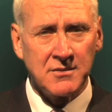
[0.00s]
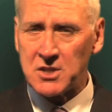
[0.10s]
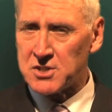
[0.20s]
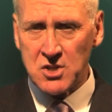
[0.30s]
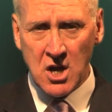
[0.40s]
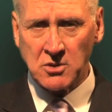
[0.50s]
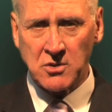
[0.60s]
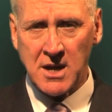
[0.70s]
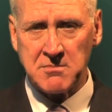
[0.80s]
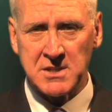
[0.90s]
There's no
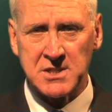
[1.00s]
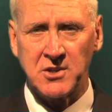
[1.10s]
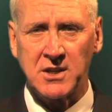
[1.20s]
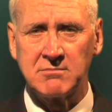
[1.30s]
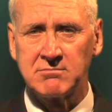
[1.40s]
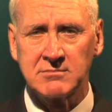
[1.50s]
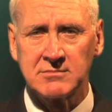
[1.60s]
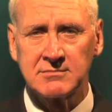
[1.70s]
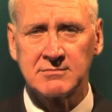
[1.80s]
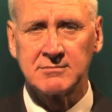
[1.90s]
great mystery.
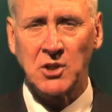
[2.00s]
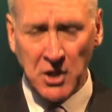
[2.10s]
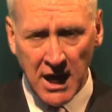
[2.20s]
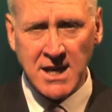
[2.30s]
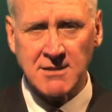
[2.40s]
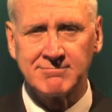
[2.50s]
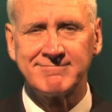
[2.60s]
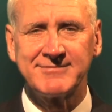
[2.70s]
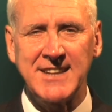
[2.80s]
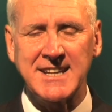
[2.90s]
Okay?
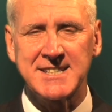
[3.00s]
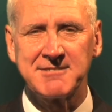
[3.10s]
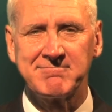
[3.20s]
Thanks.